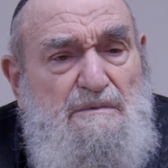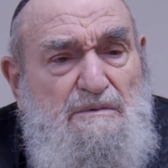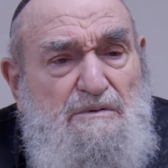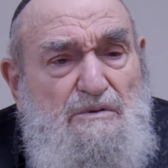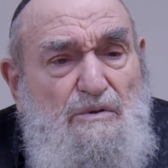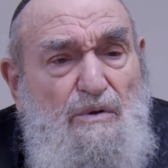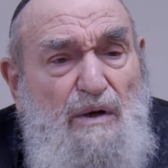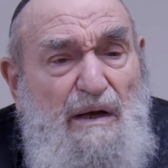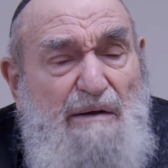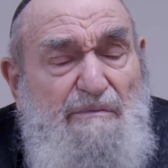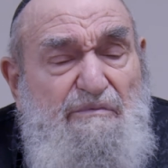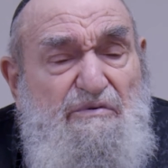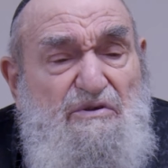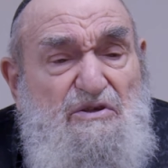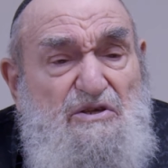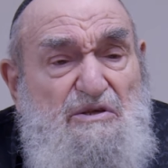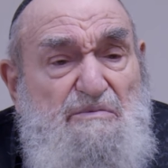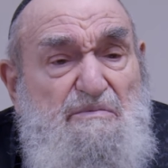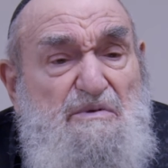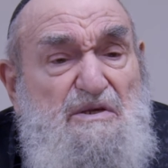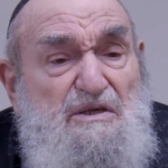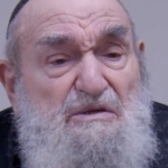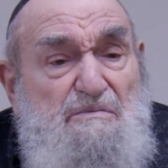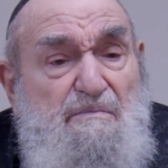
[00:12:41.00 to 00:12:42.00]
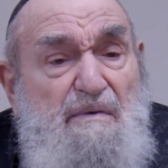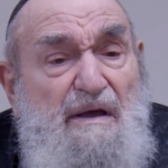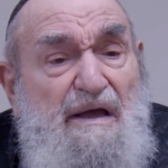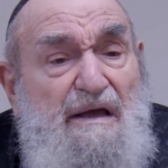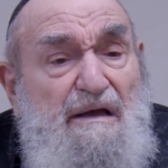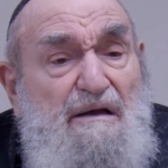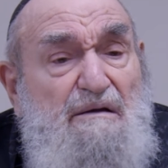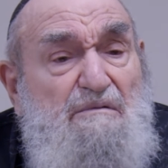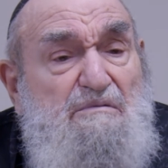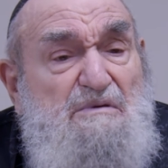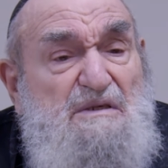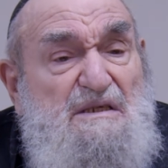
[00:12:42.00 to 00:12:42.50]
So Avi's
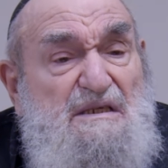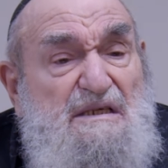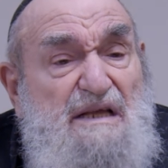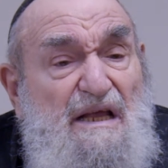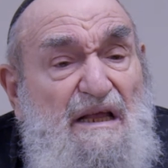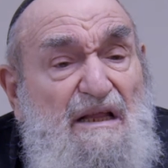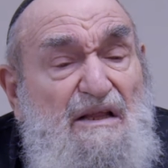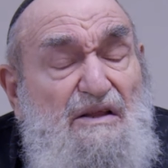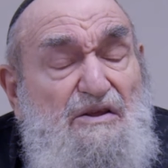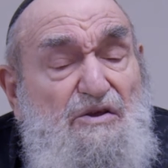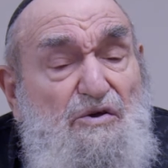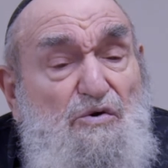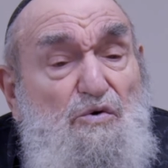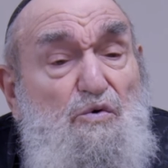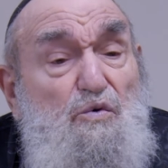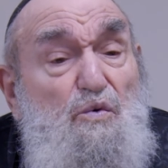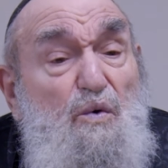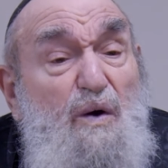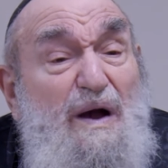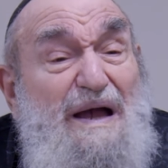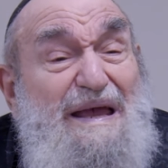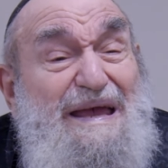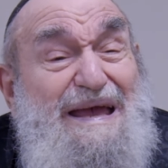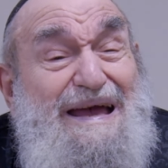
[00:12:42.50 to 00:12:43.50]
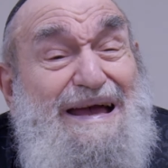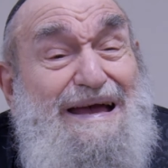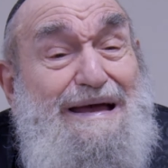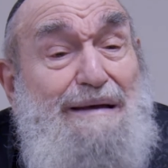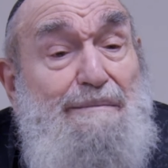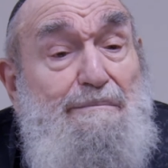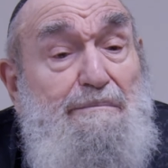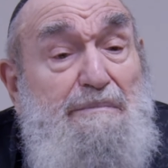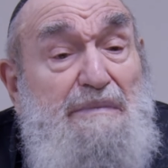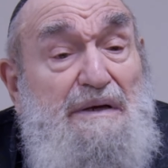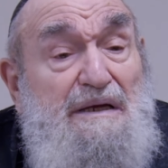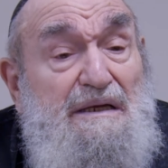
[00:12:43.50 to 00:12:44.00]
mizbeach was telling you who I
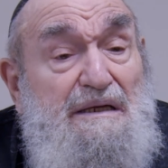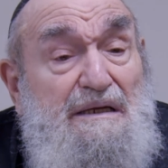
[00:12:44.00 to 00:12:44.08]
am.